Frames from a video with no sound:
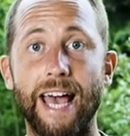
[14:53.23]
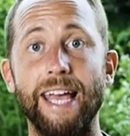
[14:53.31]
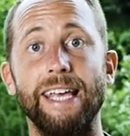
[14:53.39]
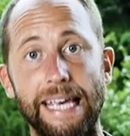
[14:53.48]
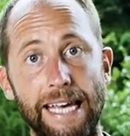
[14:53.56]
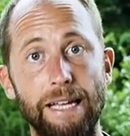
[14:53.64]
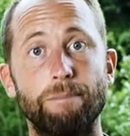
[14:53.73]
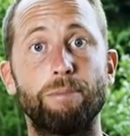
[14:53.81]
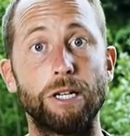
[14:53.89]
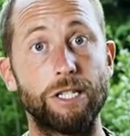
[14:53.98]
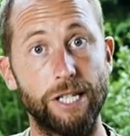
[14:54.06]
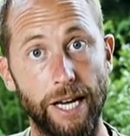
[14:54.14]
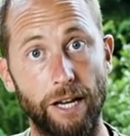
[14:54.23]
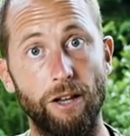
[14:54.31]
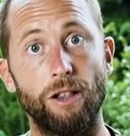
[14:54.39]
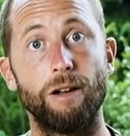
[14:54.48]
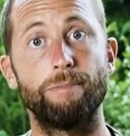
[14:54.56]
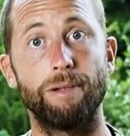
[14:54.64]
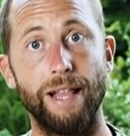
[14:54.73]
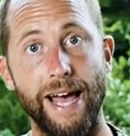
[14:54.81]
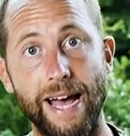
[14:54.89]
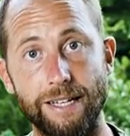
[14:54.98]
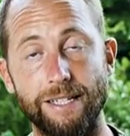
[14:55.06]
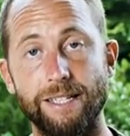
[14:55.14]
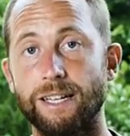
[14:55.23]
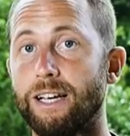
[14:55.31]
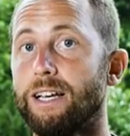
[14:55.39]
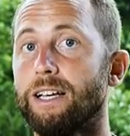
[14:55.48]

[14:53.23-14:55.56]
they eat particular plants.